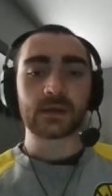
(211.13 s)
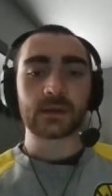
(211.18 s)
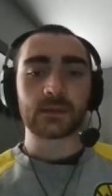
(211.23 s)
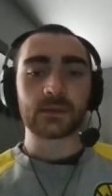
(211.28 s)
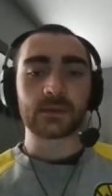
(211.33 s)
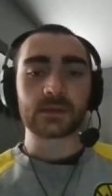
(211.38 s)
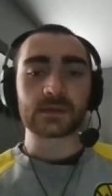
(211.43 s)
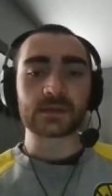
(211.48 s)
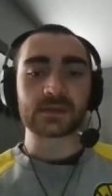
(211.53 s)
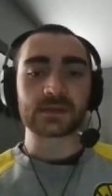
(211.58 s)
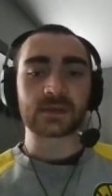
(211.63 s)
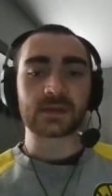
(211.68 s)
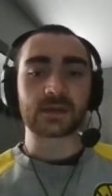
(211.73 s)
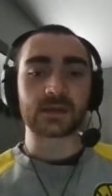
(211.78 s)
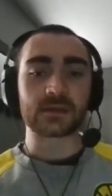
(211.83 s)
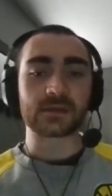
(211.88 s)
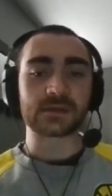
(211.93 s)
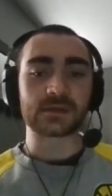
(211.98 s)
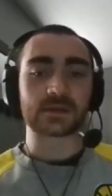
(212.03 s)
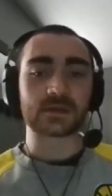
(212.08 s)
But instead,
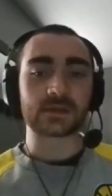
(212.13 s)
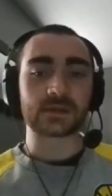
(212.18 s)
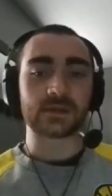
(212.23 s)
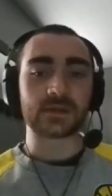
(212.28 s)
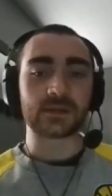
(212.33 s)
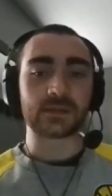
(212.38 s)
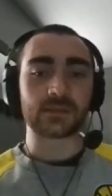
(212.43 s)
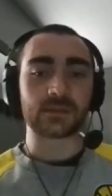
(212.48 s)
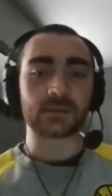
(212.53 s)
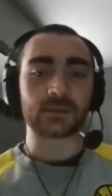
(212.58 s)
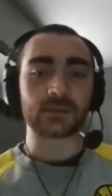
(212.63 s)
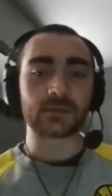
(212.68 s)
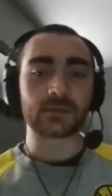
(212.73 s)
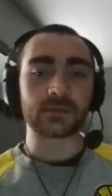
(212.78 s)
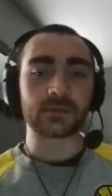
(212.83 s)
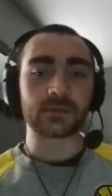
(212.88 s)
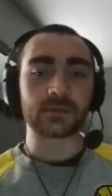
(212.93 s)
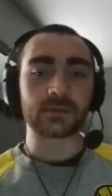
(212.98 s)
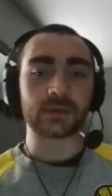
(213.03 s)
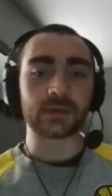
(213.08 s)
I'll just let the tape run
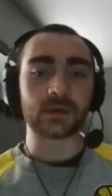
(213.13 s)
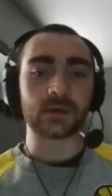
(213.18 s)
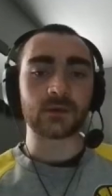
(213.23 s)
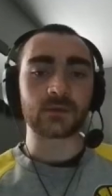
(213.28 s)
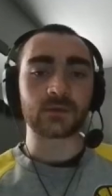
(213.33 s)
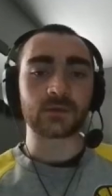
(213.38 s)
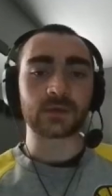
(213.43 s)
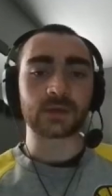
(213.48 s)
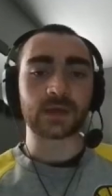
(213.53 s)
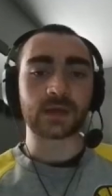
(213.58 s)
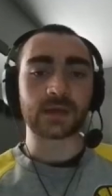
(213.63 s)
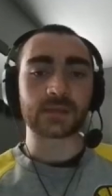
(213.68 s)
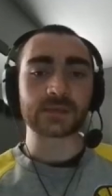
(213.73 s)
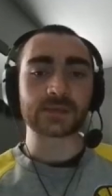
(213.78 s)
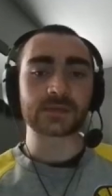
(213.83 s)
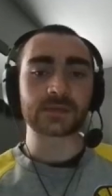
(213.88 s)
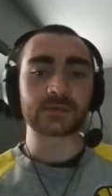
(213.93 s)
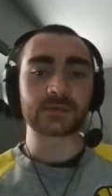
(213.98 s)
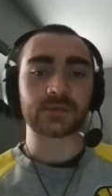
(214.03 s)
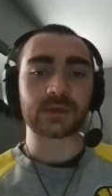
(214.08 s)
through. He
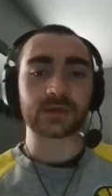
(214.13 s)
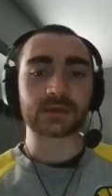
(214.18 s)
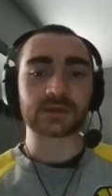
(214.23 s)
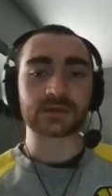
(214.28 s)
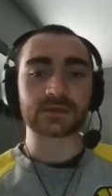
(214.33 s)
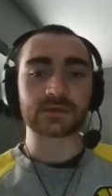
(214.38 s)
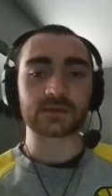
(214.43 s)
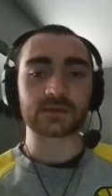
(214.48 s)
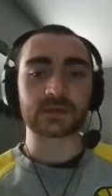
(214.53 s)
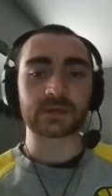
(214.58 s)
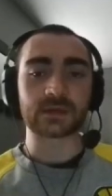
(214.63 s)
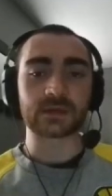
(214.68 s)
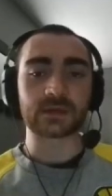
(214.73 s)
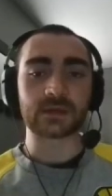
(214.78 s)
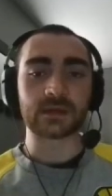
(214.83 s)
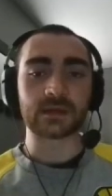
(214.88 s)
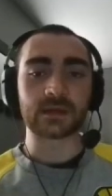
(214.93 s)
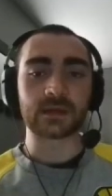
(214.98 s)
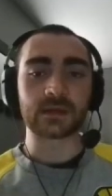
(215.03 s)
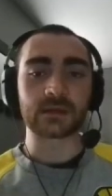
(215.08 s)
overlaps, corrects Jordan,
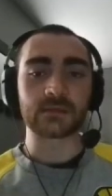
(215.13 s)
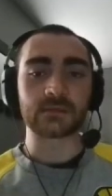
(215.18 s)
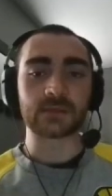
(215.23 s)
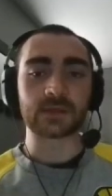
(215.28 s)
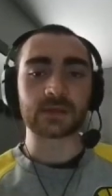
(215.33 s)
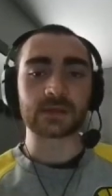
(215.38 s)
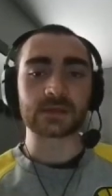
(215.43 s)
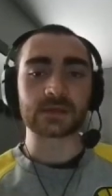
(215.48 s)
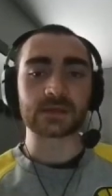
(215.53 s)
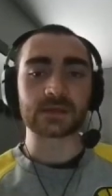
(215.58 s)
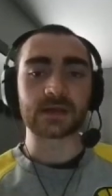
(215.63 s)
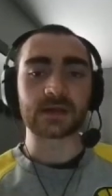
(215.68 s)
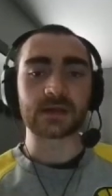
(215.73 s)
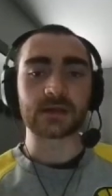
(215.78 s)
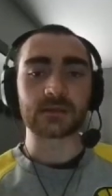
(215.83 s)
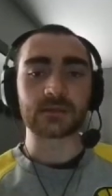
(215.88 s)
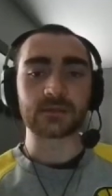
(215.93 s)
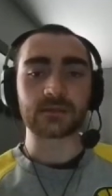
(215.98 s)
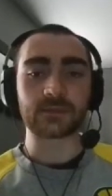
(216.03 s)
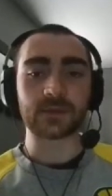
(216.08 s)
and makes a
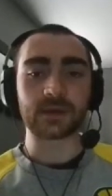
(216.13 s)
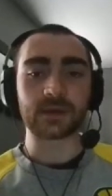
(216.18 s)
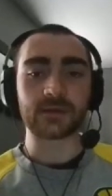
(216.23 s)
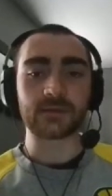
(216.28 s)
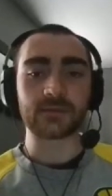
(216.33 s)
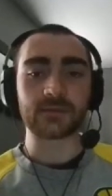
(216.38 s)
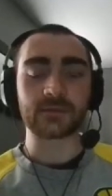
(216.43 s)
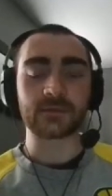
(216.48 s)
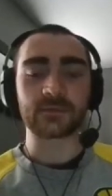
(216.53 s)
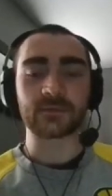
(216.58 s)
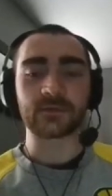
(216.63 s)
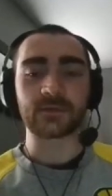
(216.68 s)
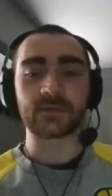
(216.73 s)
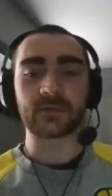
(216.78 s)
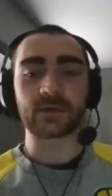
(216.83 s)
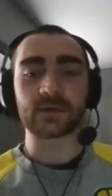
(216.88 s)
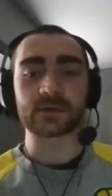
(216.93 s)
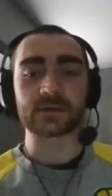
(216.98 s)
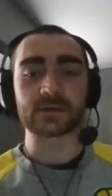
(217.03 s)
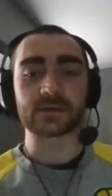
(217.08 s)
tackle for about 4 or 5
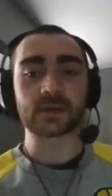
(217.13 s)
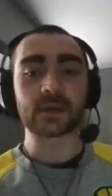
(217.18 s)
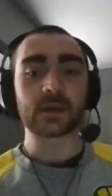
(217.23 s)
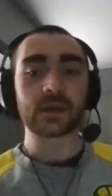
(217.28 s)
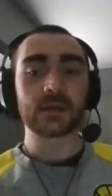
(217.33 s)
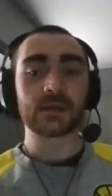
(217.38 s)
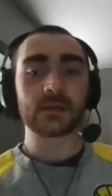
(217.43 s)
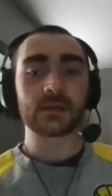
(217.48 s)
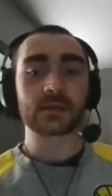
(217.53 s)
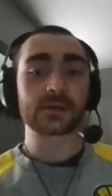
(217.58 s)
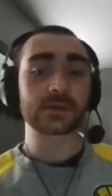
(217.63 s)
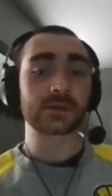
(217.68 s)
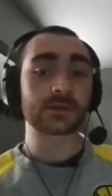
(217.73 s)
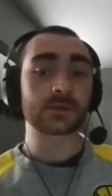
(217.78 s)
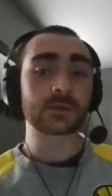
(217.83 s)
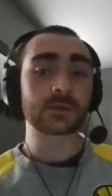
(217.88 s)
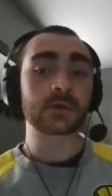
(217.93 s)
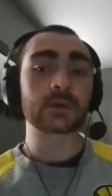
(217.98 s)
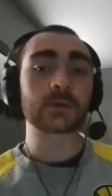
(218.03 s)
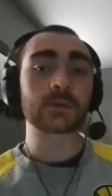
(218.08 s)
yards. This
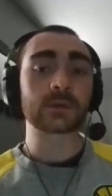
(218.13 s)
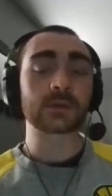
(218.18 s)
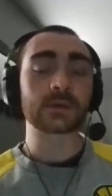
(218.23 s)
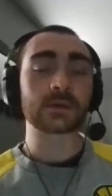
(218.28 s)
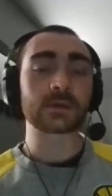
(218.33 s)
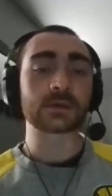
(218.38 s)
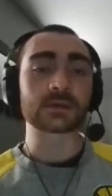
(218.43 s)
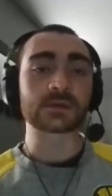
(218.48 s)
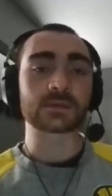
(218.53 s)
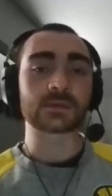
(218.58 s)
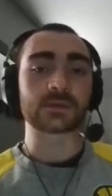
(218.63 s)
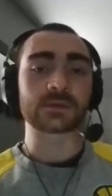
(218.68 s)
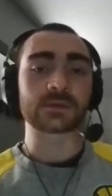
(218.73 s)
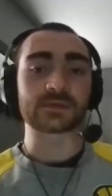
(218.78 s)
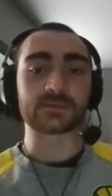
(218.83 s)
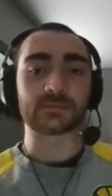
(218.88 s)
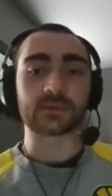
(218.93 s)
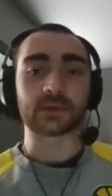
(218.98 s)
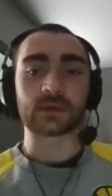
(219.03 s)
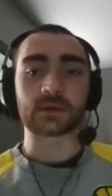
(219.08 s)
could have been an
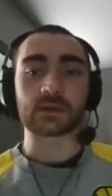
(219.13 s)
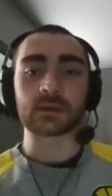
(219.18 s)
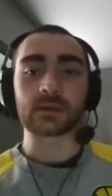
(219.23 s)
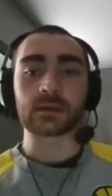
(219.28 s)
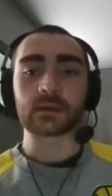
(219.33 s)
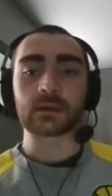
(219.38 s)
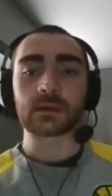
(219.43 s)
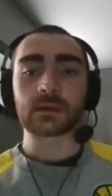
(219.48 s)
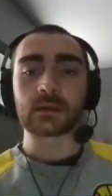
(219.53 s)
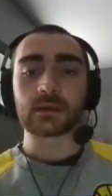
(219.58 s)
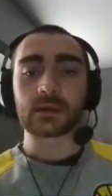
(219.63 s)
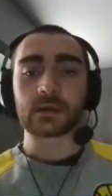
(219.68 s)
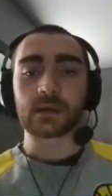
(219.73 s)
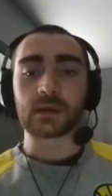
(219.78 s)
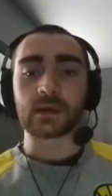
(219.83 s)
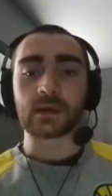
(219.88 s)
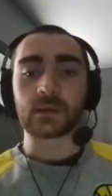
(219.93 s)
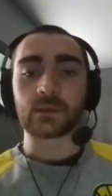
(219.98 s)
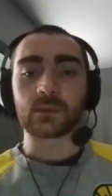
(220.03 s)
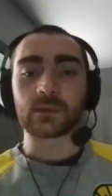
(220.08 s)
explosive run.
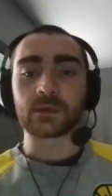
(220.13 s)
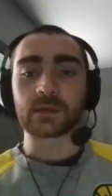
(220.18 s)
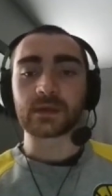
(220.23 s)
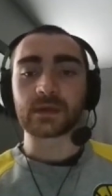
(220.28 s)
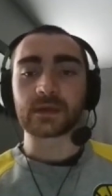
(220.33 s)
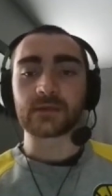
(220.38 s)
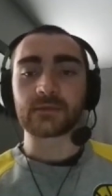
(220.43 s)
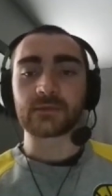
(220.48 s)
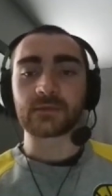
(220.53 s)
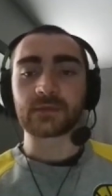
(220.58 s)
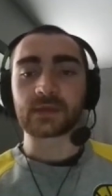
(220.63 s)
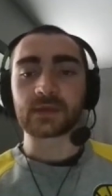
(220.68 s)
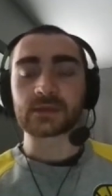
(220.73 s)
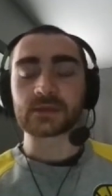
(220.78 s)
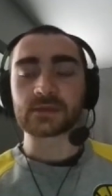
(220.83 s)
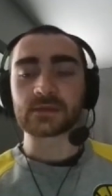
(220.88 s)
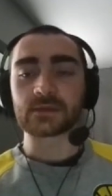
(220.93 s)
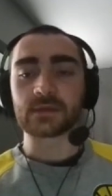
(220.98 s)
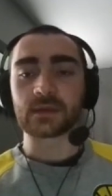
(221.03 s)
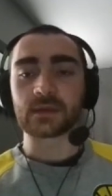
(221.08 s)
We'll look at it from the
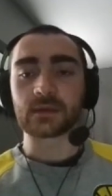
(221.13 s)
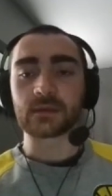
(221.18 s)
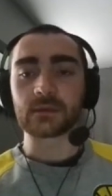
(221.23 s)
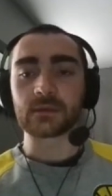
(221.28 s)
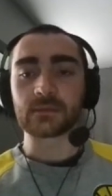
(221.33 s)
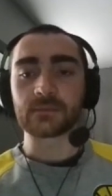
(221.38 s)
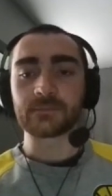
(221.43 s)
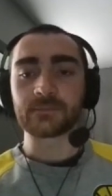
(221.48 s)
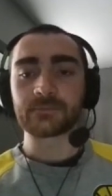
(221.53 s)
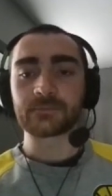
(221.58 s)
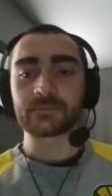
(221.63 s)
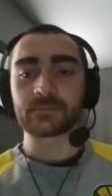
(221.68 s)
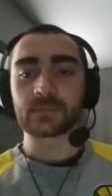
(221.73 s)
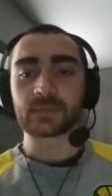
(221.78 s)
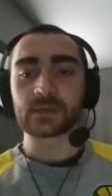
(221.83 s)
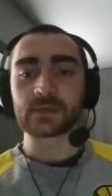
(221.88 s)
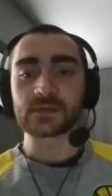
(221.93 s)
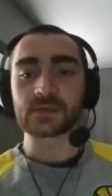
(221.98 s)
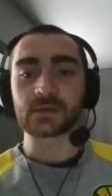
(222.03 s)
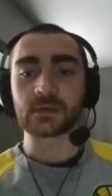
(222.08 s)
end zone angle.
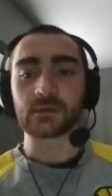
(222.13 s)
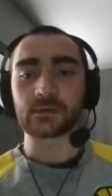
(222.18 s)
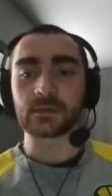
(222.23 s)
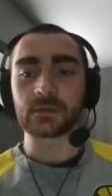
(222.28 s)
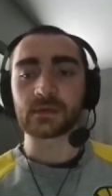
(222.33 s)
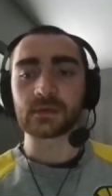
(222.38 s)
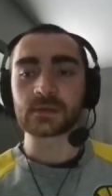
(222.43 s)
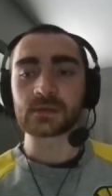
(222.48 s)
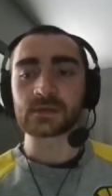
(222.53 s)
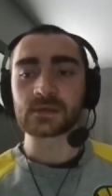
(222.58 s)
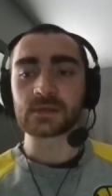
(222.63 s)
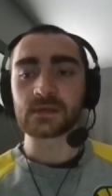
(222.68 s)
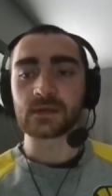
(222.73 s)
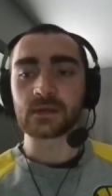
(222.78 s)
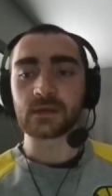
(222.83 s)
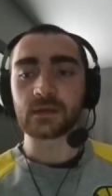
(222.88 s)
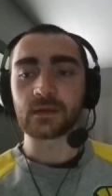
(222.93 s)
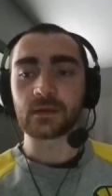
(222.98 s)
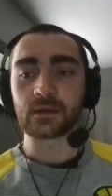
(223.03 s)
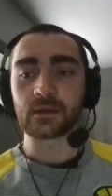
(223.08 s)
So you can see
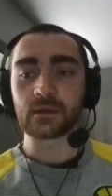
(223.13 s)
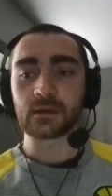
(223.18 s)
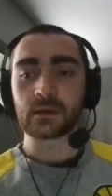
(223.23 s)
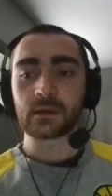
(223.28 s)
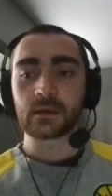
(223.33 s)
here,